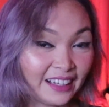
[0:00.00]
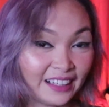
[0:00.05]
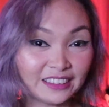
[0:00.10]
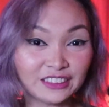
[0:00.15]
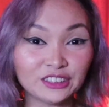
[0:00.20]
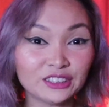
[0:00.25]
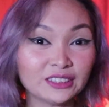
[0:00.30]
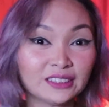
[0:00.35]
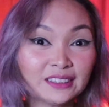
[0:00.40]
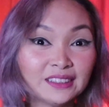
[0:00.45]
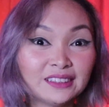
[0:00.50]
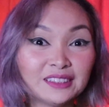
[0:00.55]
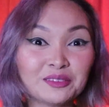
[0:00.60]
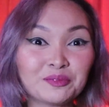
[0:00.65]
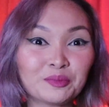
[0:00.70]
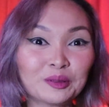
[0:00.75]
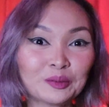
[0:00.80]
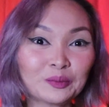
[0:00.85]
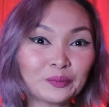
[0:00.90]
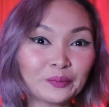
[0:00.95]
It's just a
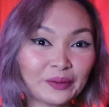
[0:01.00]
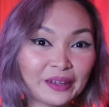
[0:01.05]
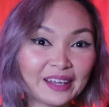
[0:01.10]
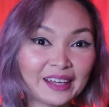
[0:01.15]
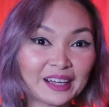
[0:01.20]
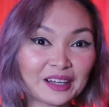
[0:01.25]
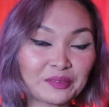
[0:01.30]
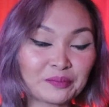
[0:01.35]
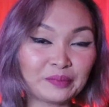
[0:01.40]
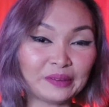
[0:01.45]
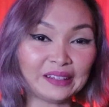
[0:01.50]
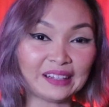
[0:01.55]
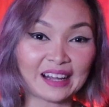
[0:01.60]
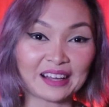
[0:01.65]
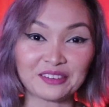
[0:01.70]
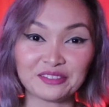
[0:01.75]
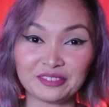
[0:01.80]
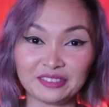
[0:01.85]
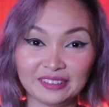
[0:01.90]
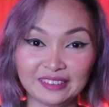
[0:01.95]
simple wig, but
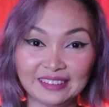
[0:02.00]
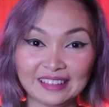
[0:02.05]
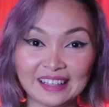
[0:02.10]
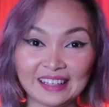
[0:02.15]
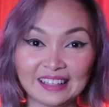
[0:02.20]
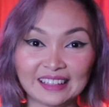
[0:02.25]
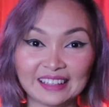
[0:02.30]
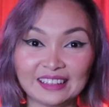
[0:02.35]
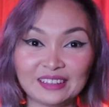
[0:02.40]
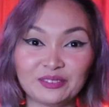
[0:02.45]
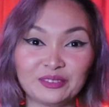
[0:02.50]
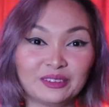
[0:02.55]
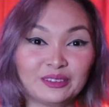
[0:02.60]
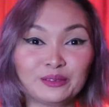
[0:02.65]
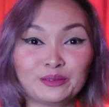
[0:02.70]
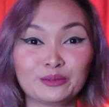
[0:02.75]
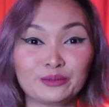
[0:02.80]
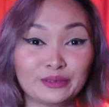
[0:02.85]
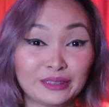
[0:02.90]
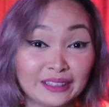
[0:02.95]
I feel like it
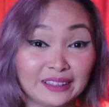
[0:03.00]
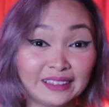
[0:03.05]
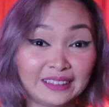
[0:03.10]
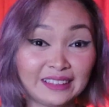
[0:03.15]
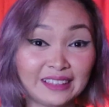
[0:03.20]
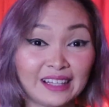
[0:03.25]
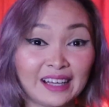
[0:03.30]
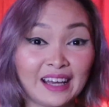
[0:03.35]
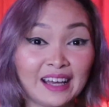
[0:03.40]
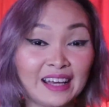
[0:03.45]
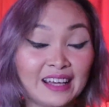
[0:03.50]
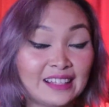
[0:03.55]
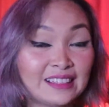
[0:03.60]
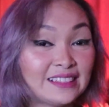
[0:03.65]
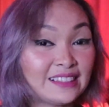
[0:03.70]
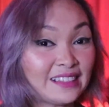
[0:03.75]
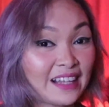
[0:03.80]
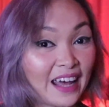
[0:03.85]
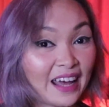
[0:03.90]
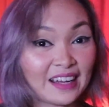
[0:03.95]
will really
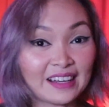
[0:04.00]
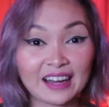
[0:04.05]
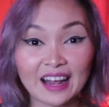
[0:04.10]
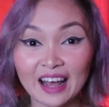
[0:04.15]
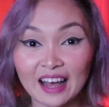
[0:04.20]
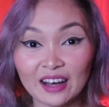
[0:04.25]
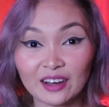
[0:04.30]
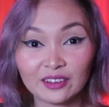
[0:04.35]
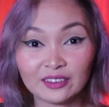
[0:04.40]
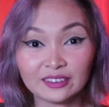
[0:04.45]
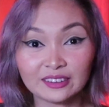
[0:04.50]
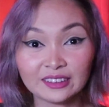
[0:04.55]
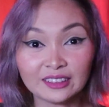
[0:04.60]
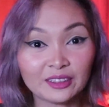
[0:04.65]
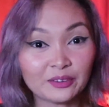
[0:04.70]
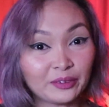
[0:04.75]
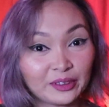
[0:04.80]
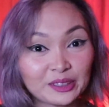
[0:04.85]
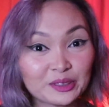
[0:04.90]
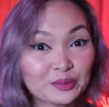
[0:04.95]
stand out
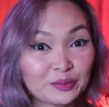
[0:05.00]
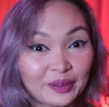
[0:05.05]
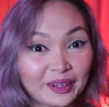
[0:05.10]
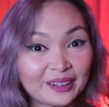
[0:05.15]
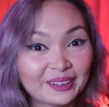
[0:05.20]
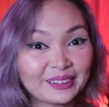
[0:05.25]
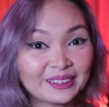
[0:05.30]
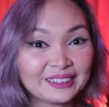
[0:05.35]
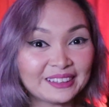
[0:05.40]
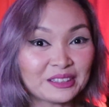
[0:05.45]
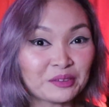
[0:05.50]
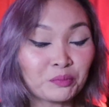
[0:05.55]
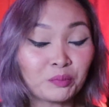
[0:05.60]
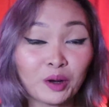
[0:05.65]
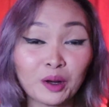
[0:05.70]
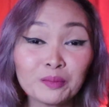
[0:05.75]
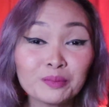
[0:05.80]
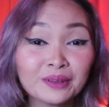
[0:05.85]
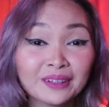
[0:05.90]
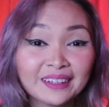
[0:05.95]
when you wear it in
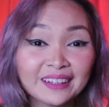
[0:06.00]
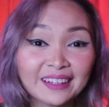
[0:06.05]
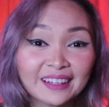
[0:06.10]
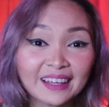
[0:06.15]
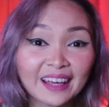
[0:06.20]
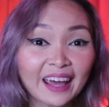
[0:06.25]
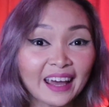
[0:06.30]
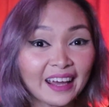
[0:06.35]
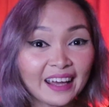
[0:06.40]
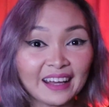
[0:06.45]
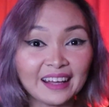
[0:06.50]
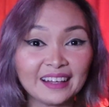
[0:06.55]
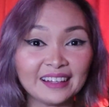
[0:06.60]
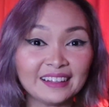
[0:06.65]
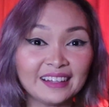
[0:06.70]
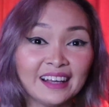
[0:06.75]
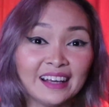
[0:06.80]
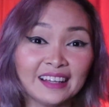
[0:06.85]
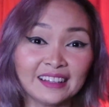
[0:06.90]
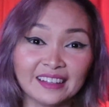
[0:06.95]
public. And
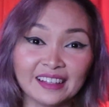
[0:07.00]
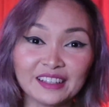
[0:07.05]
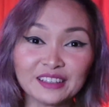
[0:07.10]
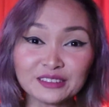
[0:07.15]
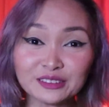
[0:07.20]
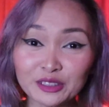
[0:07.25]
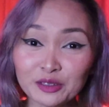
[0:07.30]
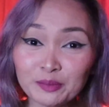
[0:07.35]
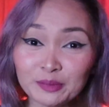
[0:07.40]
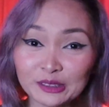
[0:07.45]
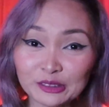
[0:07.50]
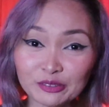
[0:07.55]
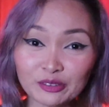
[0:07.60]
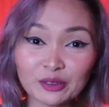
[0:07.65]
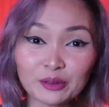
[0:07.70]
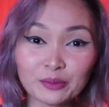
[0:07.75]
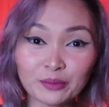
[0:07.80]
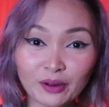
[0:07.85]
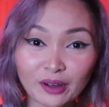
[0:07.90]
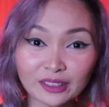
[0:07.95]
thank you so much
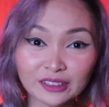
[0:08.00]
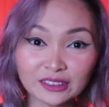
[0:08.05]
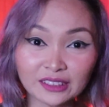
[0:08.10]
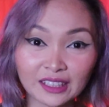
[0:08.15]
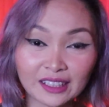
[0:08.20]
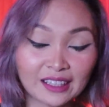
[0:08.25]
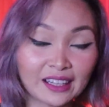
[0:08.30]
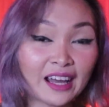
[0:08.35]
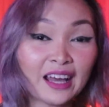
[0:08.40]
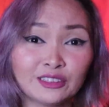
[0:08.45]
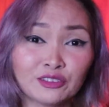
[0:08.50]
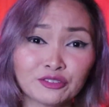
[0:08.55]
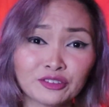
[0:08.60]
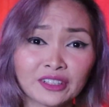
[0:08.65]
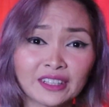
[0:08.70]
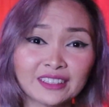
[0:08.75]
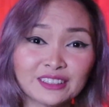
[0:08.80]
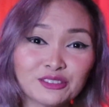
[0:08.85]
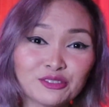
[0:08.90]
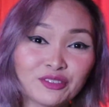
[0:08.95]
for watching. Don't
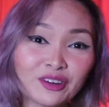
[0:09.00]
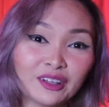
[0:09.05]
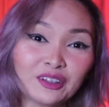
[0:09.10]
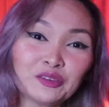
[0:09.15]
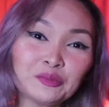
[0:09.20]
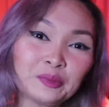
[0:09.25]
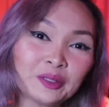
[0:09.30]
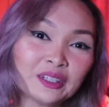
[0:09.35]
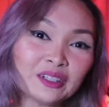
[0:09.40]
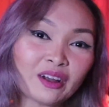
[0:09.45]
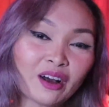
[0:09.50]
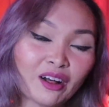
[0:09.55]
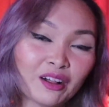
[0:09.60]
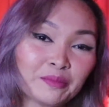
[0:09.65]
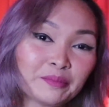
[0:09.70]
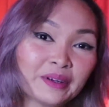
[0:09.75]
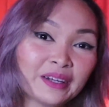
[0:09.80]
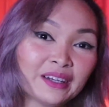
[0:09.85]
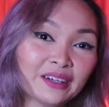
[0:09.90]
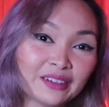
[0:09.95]
forget to follow me on all
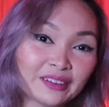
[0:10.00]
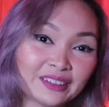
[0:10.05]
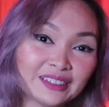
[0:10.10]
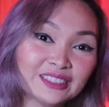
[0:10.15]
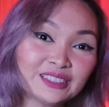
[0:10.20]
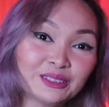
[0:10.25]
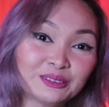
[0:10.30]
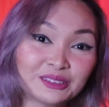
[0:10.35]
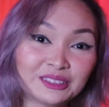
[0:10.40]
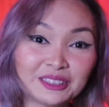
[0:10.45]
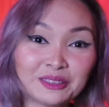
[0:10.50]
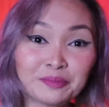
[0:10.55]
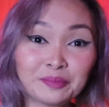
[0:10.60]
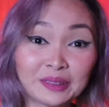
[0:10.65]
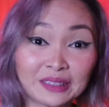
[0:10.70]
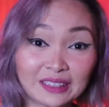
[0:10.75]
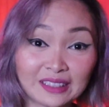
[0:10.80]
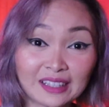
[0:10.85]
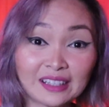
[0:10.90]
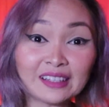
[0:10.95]
my other social
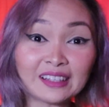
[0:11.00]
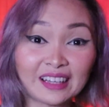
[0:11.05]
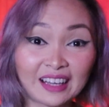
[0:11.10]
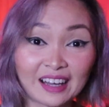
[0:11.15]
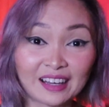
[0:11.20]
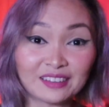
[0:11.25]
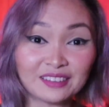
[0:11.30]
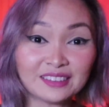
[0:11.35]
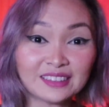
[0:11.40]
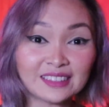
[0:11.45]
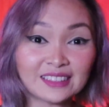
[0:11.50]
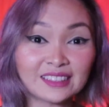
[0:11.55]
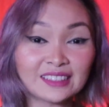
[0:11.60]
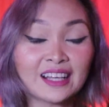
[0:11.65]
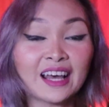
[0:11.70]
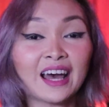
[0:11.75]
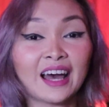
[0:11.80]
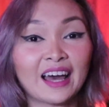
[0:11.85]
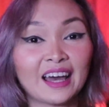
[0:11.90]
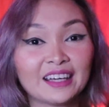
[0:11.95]
media accounts.
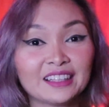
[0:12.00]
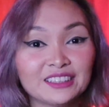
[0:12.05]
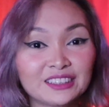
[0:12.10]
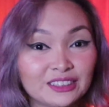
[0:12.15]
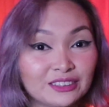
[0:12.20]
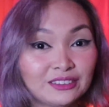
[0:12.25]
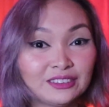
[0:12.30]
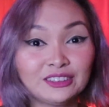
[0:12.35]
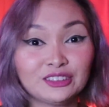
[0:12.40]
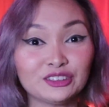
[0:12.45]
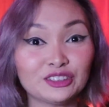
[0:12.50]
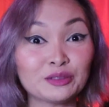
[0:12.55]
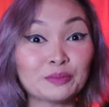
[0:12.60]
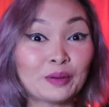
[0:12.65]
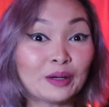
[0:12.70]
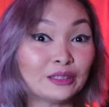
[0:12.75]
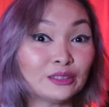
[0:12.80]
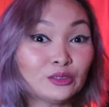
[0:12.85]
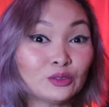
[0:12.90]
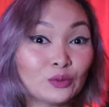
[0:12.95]
I do stream
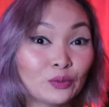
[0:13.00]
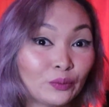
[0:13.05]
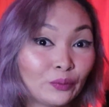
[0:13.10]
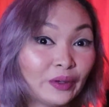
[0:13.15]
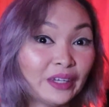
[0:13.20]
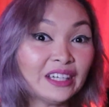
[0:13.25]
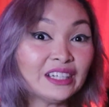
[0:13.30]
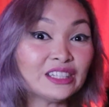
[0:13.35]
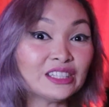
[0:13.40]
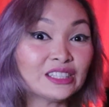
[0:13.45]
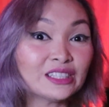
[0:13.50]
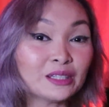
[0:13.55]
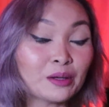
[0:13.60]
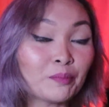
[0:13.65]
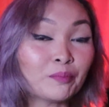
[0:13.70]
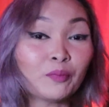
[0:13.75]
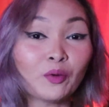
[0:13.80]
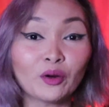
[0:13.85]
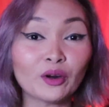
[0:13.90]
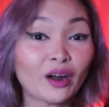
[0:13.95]
on Twitch
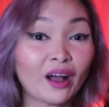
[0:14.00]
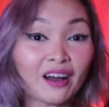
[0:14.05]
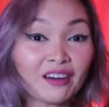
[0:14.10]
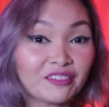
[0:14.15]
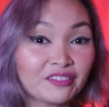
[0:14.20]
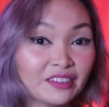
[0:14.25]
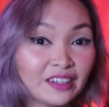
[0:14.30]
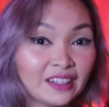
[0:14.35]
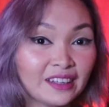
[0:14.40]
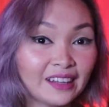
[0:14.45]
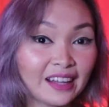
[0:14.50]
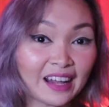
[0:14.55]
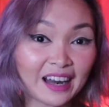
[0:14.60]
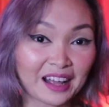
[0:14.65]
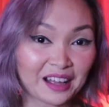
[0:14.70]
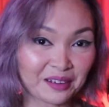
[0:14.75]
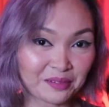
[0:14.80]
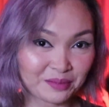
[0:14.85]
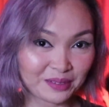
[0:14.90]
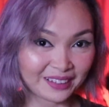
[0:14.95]
more often than
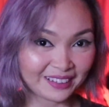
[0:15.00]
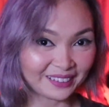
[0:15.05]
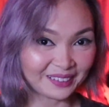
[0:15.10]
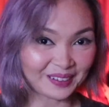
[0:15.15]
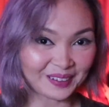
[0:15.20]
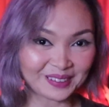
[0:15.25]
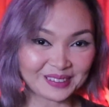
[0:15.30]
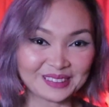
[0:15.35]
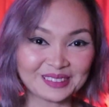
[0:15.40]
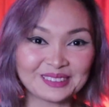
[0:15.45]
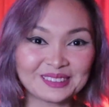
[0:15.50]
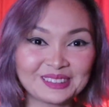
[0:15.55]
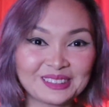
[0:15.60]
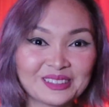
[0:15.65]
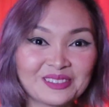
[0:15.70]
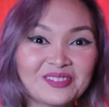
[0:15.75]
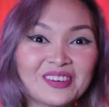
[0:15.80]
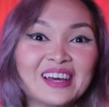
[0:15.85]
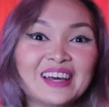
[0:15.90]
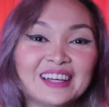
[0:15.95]
I am here on
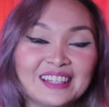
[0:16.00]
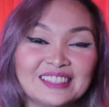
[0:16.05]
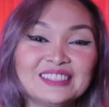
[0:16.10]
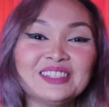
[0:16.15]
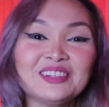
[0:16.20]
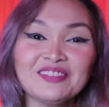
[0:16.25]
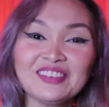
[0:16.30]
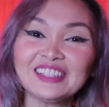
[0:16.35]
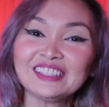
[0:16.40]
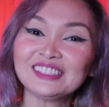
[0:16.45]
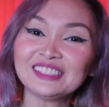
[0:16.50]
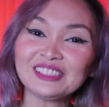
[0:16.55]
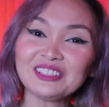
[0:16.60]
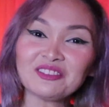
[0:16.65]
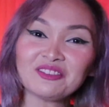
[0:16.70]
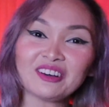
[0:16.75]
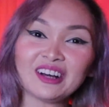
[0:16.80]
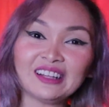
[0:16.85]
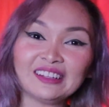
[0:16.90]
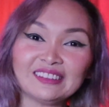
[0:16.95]
YouTube, so make sure you
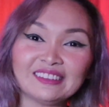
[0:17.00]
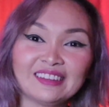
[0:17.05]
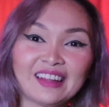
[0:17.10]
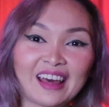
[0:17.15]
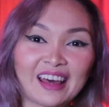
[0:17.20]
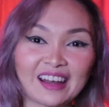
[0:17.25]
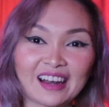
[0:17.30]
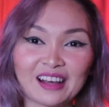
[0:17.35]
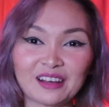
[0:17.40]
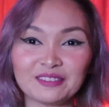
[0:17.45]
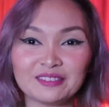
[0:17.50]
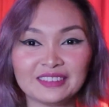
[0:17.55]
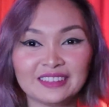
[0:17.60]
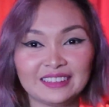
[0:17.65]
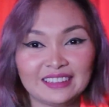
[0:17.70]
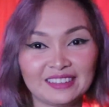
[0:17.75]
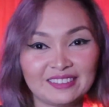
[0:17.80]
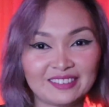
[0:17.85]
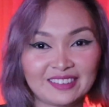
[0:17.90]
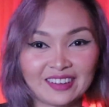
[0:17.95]
follow that. I will
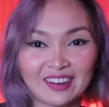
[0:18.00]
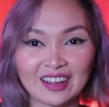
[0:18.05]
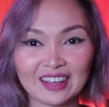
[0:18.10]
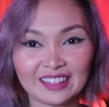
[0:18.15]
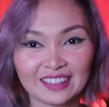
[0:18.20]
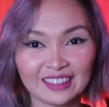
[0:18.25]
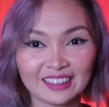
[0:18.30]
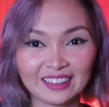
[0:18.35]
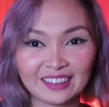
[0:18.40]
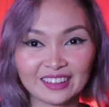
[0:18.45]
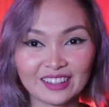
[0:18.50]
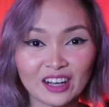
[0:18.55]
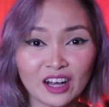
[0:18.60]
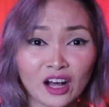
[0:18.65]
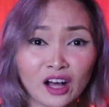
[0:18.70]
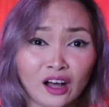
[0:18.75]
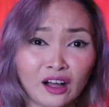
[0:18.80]
leave it right here.